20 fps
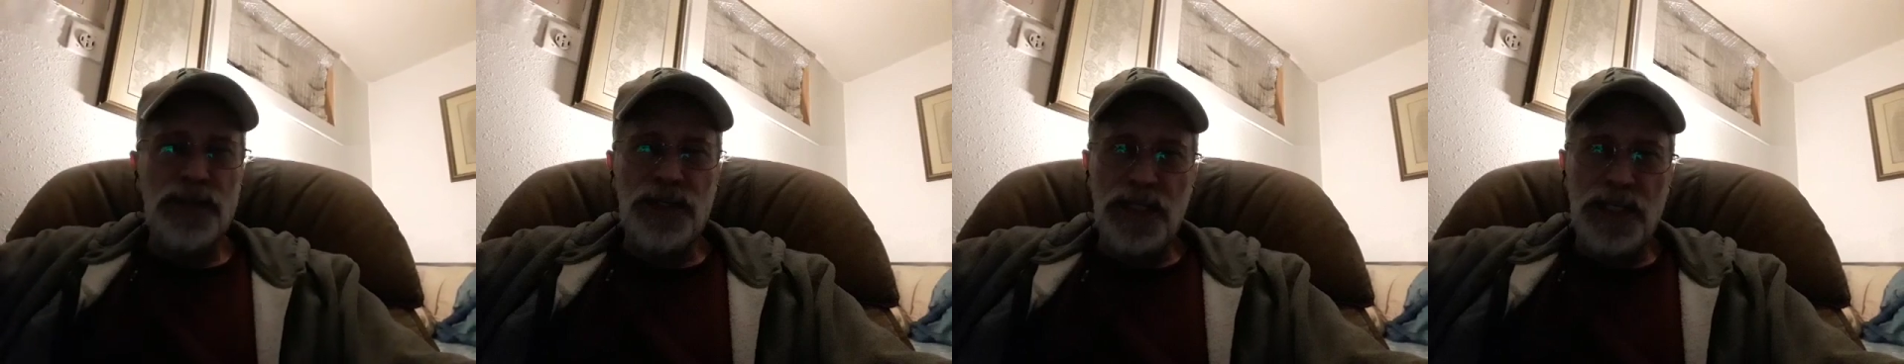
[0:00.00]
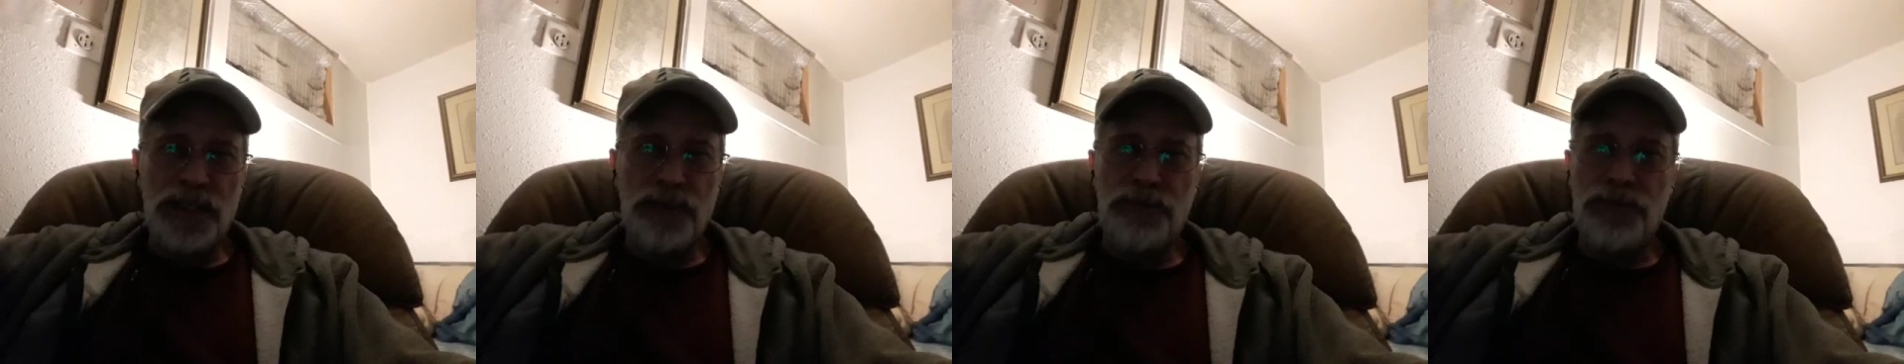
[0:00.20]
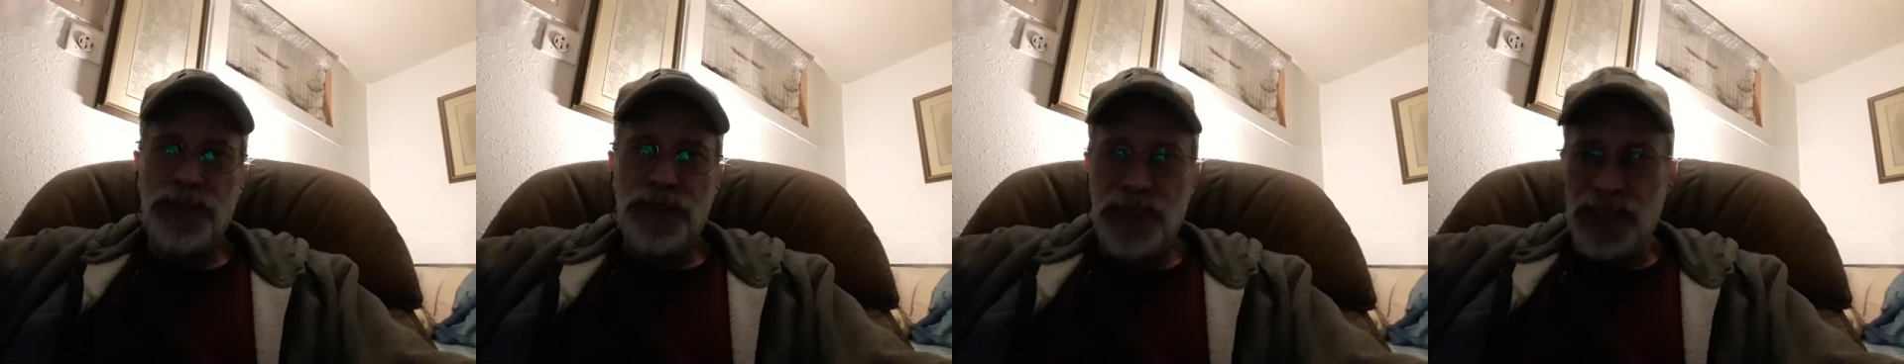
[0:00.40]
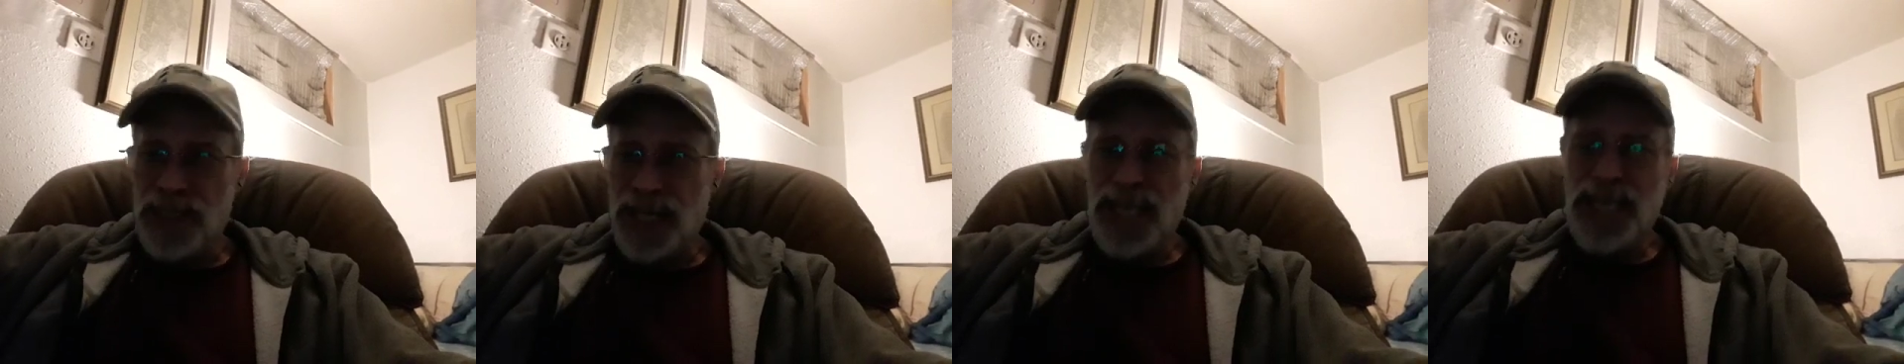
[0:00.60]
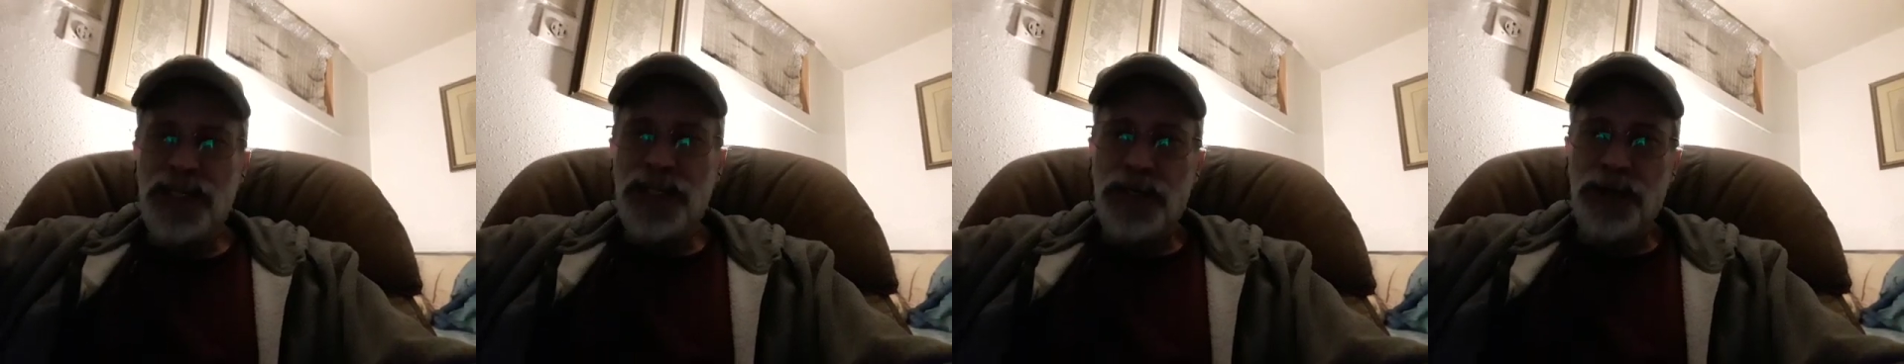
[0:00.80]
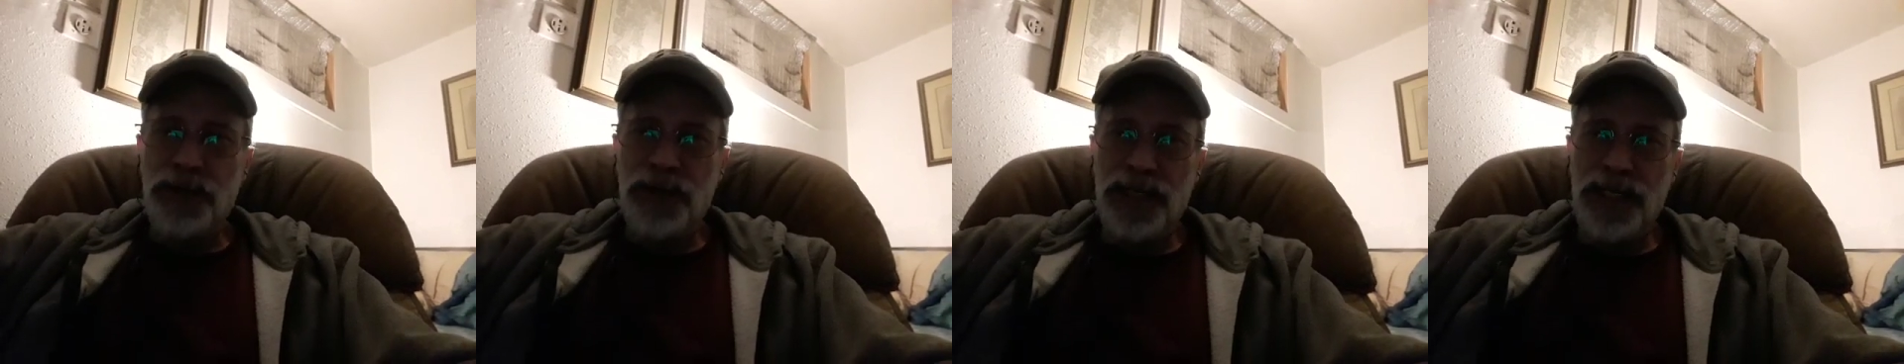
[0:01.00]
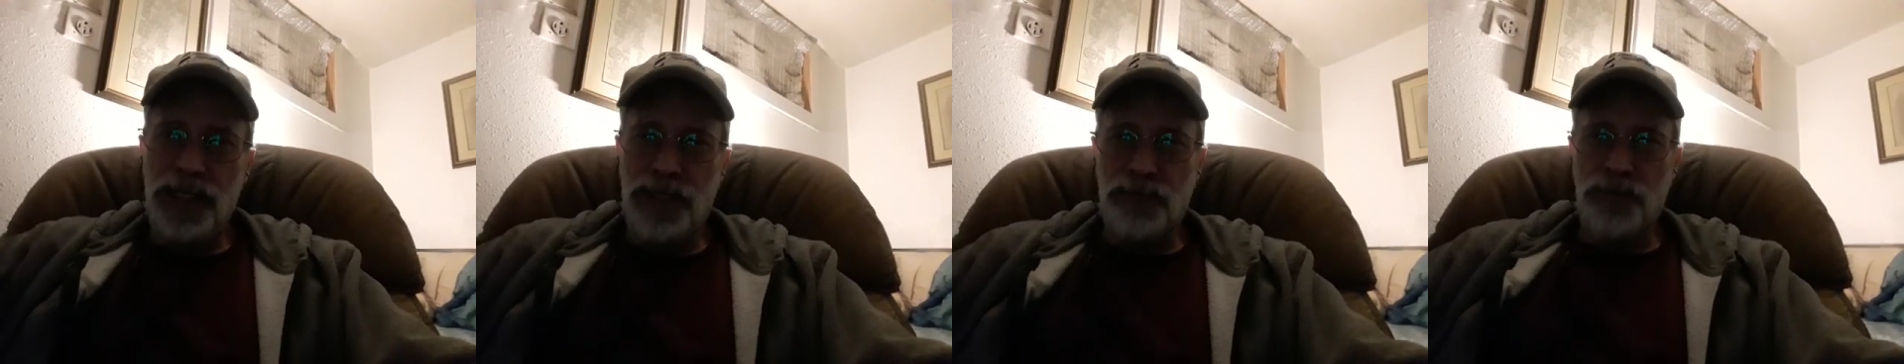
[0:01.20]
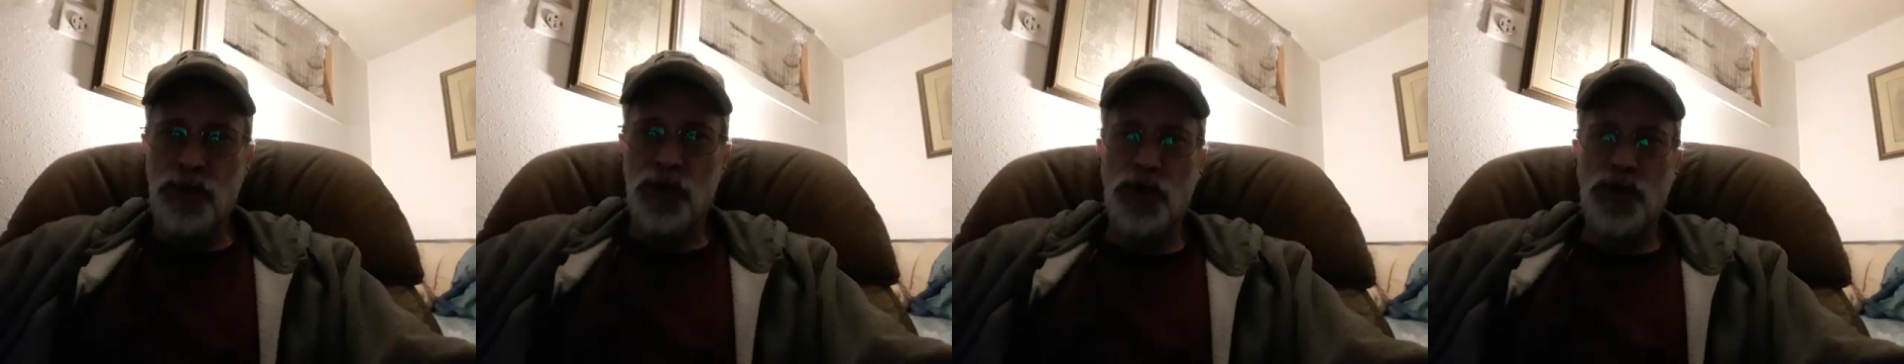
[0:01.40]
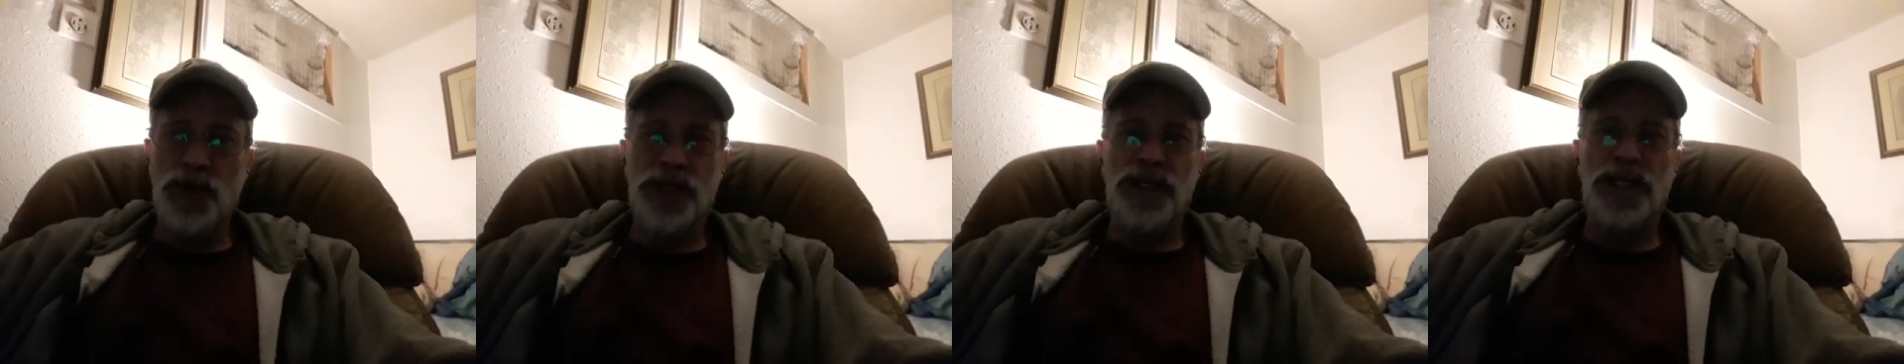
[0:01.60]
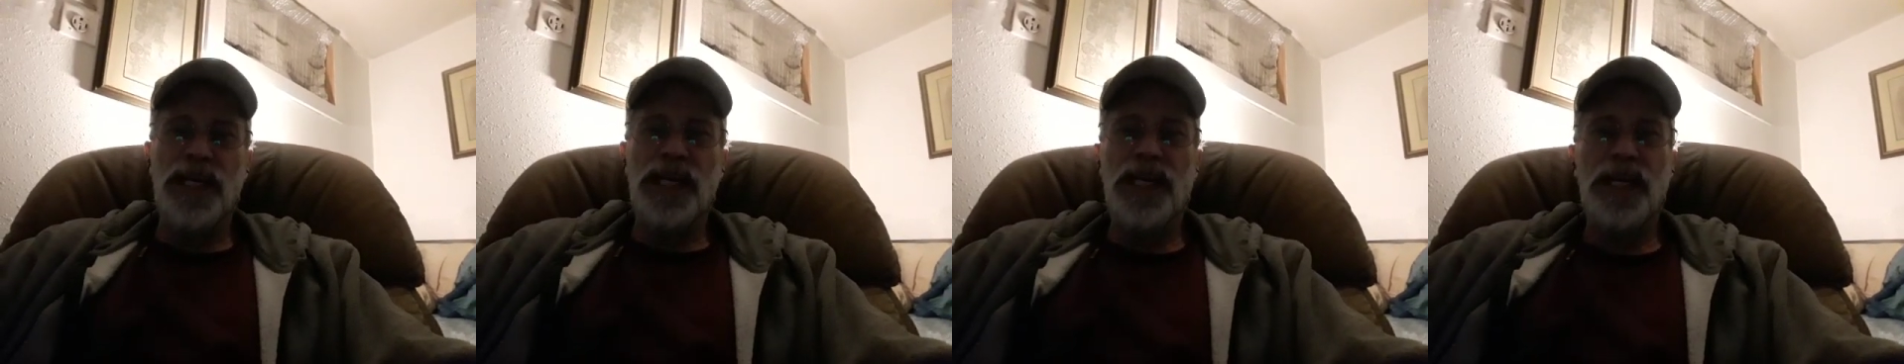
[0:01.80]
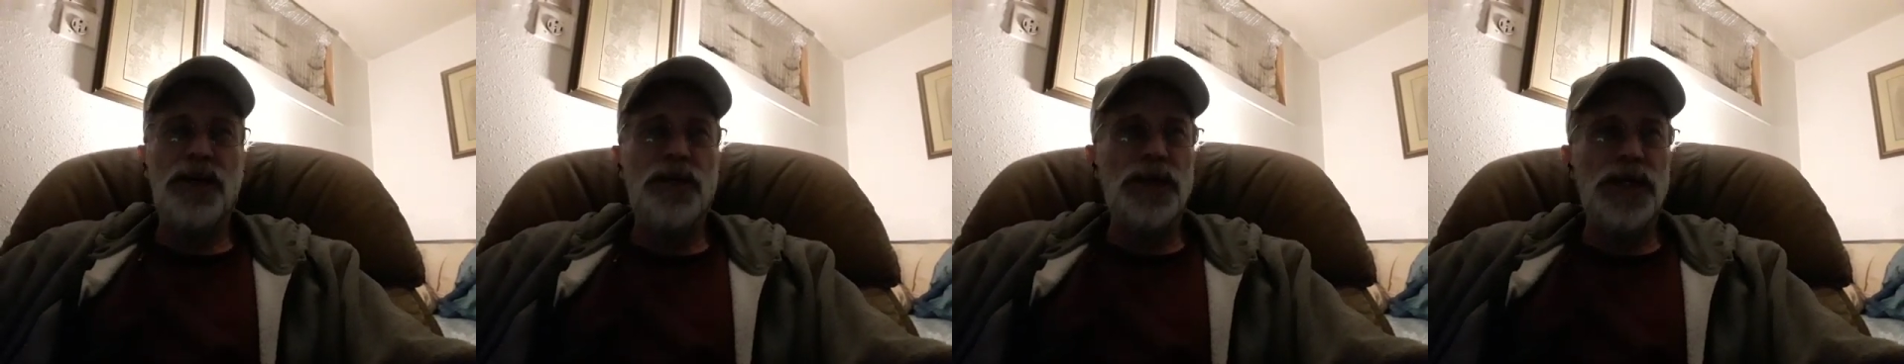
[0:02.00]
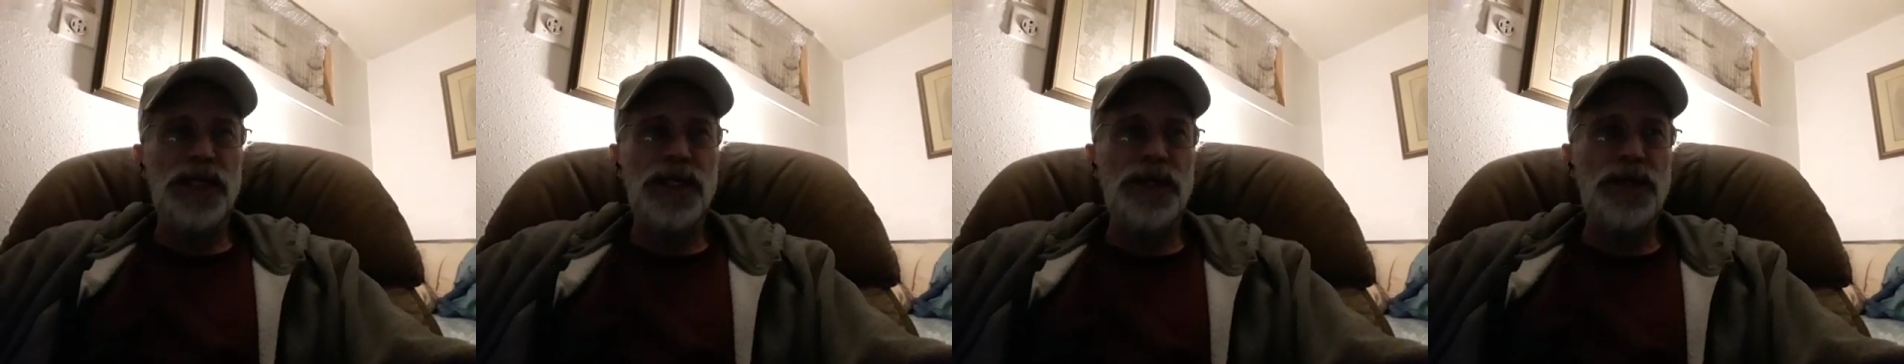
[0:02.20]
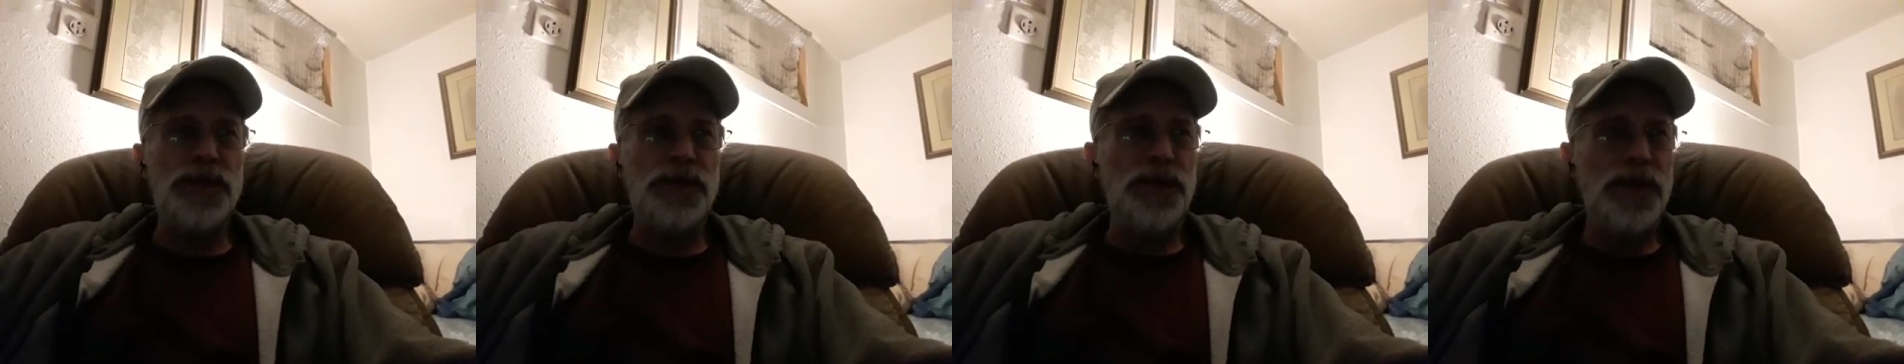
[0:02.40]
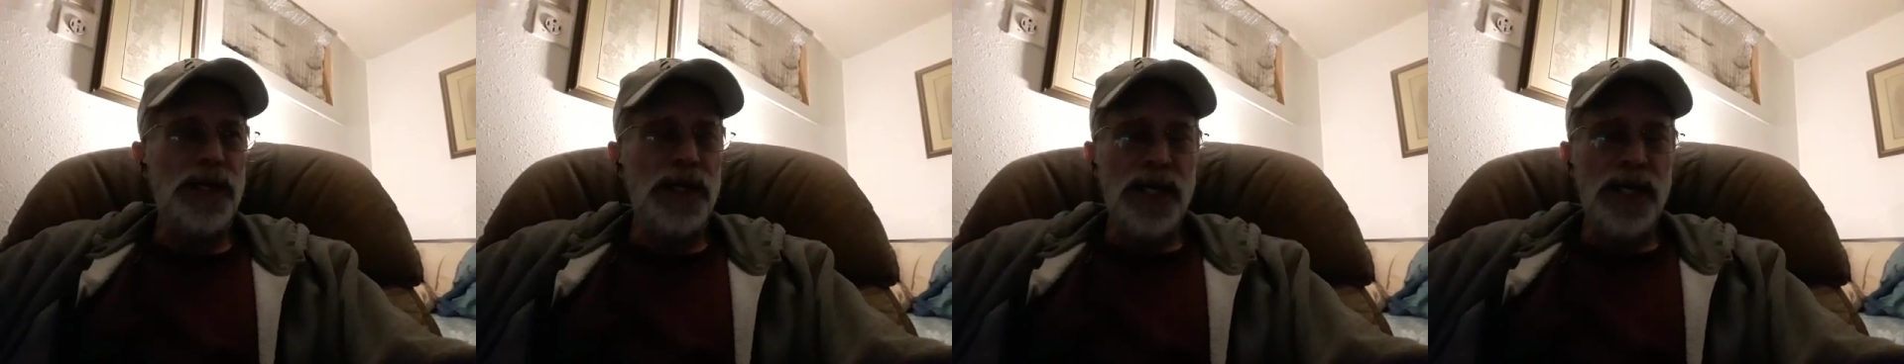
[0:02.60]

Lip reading: and different and integrated more into how we do.